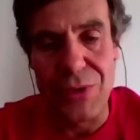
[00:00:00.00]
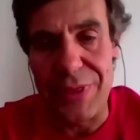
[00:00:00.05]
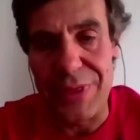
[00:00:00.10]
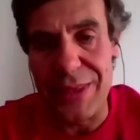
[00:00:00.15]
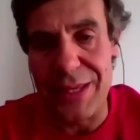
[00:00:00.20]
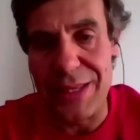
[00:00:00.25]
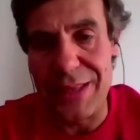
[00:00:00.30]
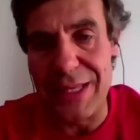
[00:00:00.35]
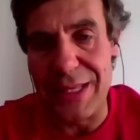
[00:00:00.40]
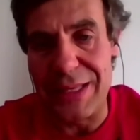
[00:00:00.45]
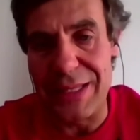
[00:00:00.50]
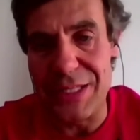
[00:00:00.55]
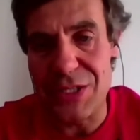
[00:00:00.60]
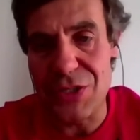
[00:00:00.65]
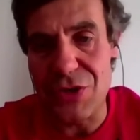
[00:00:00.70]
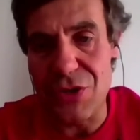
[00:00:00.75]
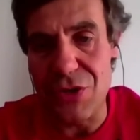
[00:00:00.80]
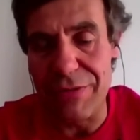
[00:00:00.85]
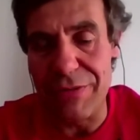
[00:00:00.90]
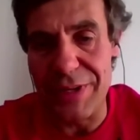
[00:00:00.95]
think that
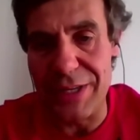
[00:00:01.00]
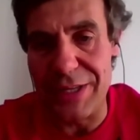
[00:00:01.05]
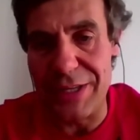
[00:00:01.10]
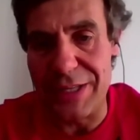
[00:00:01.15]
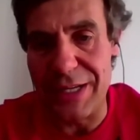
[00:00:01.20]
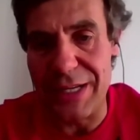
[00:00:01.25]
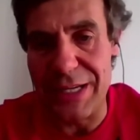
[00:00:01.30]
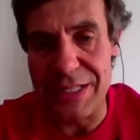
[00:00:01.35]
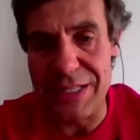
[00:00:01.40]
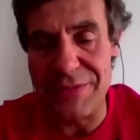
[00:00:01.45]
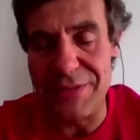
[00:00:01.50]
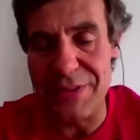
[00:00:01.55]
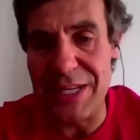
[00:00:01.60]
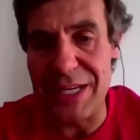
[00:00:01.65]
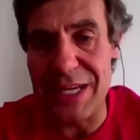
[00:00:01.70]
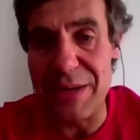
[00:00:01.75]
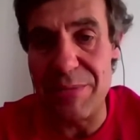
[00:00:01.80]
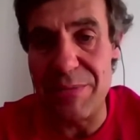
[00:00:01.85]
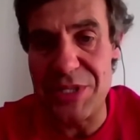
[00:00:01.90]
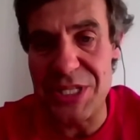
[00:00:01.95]
this COVID has been a
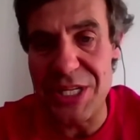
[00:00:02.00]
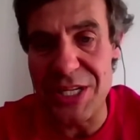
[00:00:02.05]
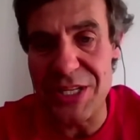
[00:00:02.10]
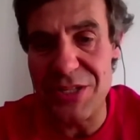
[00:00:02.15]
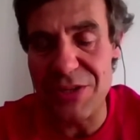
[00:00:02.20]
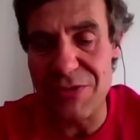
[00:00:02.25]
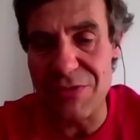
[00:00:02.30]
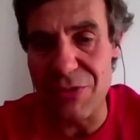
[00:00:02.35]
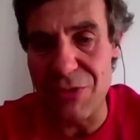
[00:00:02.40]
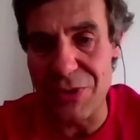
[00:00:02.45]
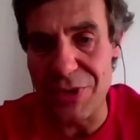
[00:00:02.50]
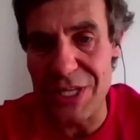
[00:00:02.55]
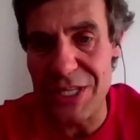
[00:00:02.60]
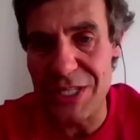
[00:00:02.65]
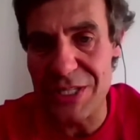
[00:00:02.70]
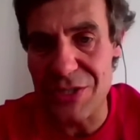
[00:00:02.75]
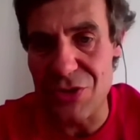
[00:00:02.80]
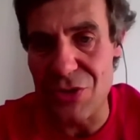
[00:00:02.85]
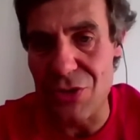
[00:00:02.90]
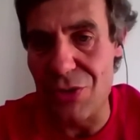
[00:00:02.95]
game changer for
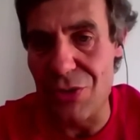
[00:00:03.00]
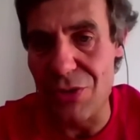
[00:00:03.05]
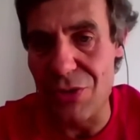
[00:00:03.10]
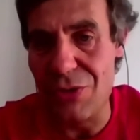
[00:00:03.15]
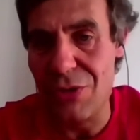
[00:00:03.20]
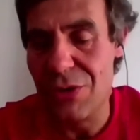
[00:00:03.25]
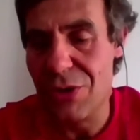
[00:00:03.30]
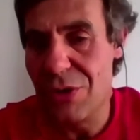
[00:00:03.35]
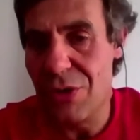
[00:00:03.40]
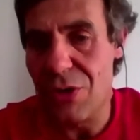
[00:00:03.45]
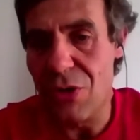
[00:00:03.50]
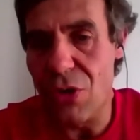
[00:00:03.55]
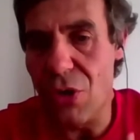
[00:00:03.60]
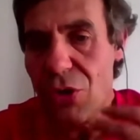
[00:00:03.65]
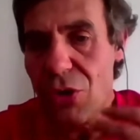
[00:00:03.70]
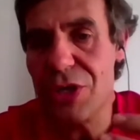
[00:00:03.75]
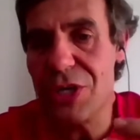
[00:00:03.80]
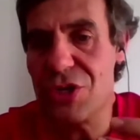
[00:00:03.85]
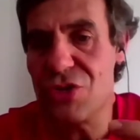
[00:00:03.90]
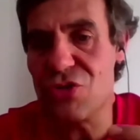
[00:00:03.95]
this. So
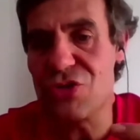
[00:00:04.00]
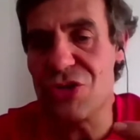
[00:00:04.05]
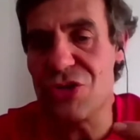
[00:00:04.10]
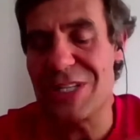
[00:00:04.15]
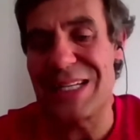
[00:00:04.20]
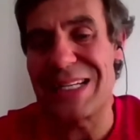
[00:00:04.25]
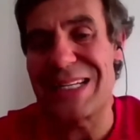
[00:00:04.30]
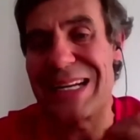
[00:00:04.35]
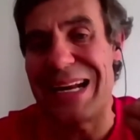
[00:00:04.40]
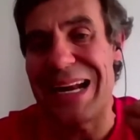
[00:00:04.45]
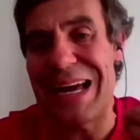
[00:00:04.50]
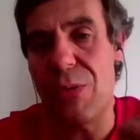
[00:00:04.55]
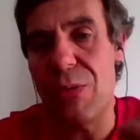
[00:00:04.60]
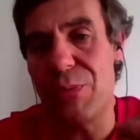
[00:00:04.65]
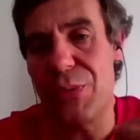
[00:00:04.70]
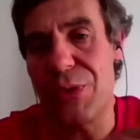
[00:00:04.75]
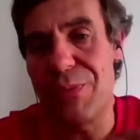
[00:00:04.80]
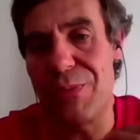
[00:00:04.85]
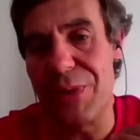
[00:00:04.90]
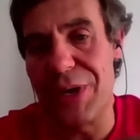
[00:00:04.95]
all the users are now
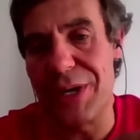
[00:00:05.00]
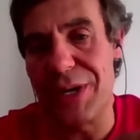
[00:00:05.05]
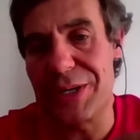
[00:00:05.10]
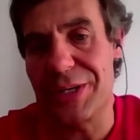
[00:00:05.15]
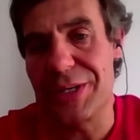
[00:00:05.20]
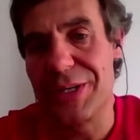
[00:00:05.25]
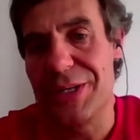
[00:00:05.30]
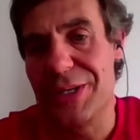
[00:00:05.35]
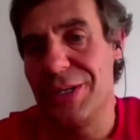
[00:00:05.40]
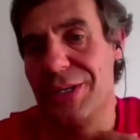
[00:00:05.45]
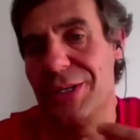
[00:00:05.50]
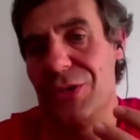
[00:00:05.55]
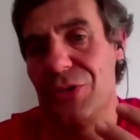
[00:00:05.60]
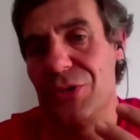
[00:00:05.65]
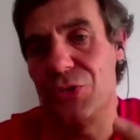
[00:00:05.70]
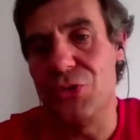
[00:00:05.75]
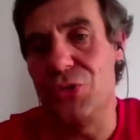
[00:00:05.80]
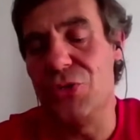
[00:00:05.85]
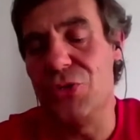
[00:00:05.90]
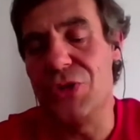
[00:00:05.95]
prepared
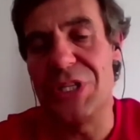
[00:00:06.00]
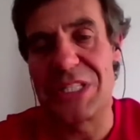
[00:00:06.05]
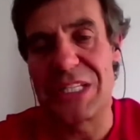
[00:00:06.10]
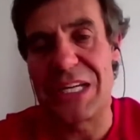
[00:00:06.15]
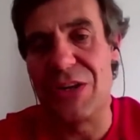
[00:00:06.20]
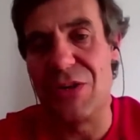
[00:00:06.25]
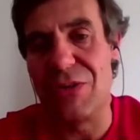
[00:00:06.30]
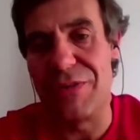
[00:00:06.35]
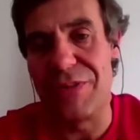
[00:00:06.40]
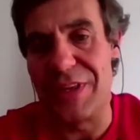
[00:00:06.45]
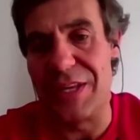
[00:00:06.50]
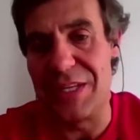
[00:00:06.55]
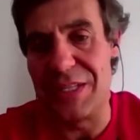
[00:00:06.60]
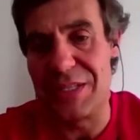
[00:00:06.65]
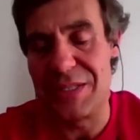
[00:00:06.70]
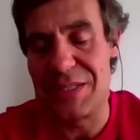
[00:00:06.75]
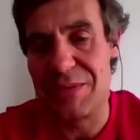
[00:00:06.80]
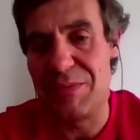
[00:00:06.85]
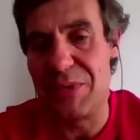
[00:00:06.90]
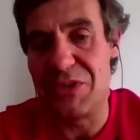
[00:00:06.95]
to do these kind of
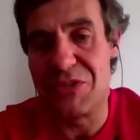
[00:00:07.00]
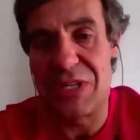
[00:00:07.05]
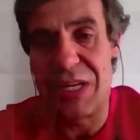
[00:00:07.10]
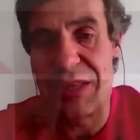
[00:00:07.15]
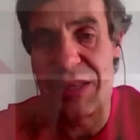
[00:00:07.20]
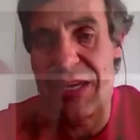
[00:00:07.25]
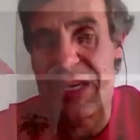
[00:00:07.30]
things, because at